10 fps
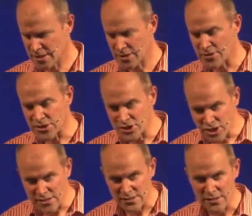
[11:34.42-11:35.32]
that
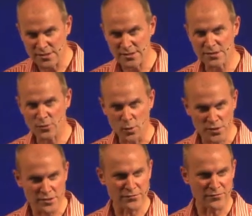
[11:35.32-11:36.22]
Jesus
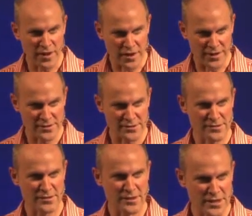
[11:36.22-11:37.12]
wants to find
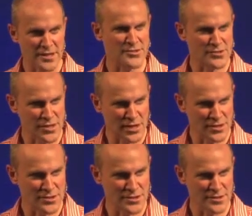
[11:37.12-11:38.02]
in his
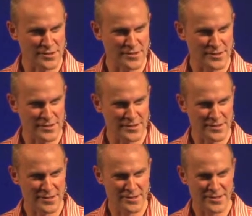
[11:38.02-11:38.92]
church
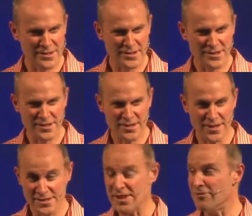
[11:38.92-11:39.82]

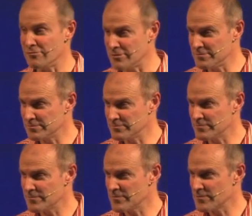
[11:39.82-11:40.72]
is love,
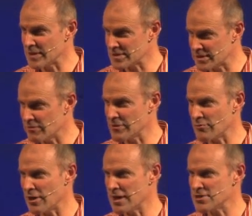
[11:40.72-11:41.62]
is loving
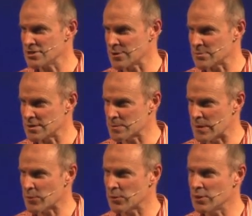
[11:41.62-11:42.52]
relationships, is
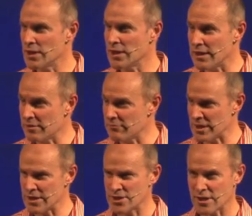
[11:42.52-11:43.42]
people loving
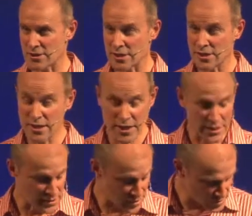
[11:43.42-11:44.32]
each other in
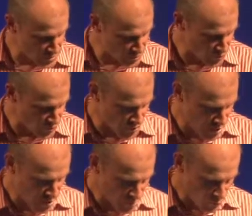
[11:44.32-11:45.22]
an extraordinary
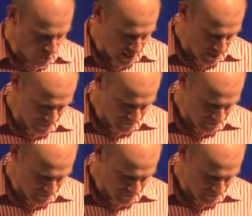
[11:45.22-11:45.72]
way.